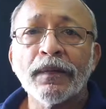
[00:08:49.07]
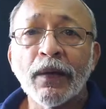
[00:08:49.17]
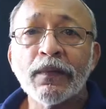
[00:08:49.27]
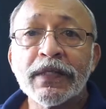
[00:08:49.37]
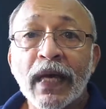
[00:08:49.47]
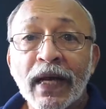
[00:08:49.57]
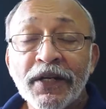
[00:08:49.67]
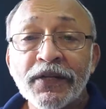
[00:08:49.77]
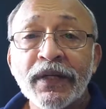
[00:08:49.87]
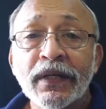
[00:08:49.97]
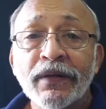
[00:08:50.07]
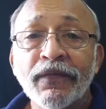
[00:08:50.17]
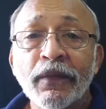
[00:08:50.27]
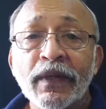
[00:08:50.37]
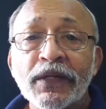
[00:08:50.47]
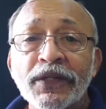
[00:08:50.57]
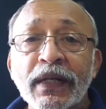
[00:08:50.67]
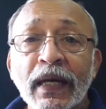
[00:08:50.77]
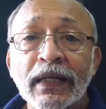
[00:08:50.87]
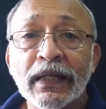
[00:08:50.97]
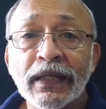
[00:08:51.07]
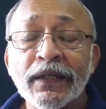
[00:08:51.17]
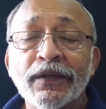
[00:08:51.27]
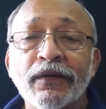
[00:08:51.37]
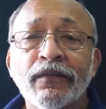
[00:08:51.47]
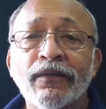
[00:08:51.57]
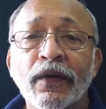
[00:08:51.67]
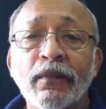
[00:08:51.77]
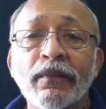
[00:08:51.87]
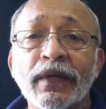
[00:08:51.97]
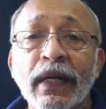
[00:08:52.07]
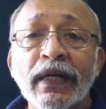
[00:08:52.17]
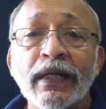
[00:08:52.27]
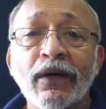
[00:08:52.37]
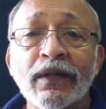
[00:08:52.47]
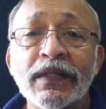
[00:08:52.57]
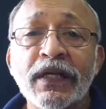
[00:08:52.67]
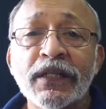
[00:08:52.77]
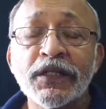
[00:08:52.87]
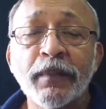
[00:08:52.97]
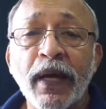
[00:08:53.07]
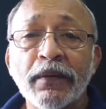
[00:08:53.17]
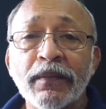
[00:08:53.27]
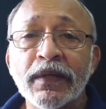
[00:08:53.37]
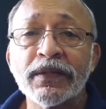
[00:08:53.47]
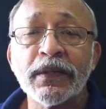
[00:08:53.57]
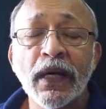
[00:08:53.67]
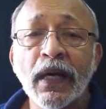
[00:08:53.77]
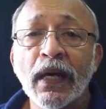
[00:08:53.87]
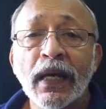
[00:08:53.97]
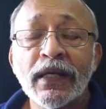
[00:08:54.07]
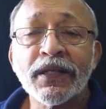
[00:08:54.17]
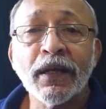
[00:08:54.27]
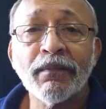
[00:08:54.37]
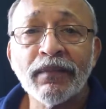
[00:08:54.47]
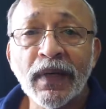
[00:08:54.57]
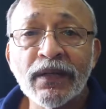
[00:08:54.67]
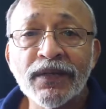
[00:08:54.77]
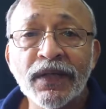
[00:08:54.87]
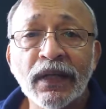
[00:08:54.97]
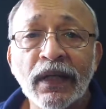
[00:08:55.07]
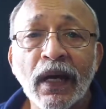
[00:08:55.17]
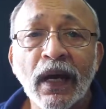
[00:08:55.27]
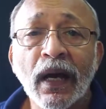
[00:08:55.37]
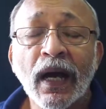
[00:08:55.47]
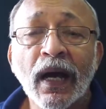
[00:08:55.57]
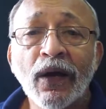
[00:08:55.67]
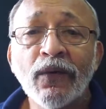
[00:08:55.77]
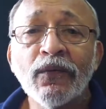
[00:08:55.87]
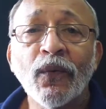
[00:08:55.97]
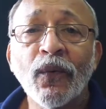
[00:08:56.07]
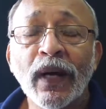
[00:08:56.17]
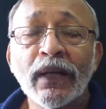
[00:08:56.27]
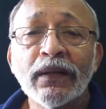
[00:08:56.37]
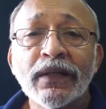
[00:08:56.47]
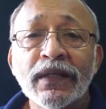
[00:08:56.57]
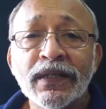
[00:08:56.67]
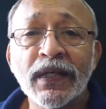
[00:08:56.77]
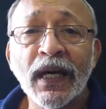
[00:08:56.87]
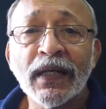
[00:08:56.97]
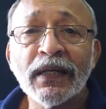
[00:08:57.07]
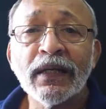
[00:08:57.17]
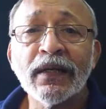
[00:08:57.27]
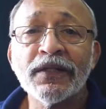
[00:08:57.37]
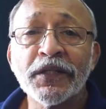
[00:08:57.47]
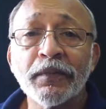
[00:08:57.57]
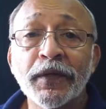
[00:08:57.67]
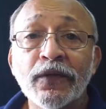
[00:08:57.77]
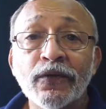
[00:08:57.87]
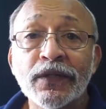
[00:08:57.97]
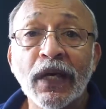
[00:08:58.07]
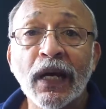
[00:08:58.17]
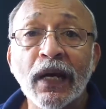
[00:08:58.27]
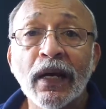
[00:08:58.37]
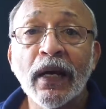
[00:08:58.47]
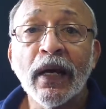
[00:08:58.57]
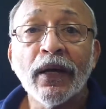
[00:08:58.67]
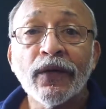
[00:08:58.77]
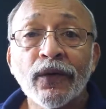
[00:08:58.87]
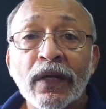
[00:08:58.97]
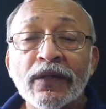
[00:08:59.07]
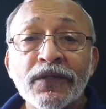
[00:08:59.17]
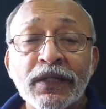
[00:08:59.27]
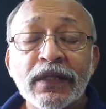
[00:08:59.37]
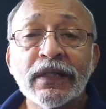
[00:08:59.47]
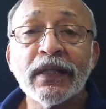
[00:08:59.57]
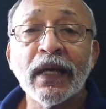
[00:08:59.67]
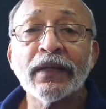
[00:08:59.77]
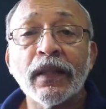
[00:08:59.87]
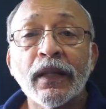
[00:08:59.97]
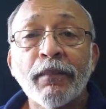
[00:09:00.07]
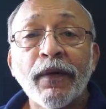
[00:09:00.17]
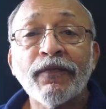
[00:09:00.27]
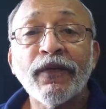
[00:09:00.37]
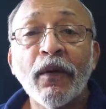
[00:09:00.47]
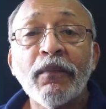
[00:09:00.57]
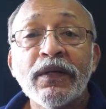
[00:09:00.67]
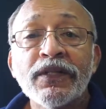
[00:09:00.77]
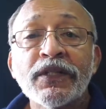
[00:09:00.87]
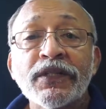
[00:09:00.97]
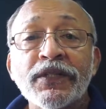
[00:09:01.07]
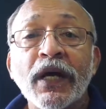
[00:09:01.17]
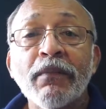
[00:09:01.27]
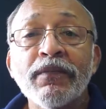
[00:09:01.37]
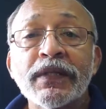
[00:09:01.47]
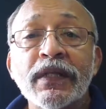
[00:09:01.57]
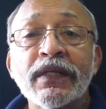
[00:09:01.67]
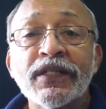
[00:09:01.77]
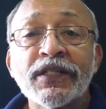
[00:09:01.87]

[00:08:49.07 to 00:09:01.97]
There was additional information I learned from running all these experiments. It's amazing how well designed CPUs are. You can see that the performance jumps in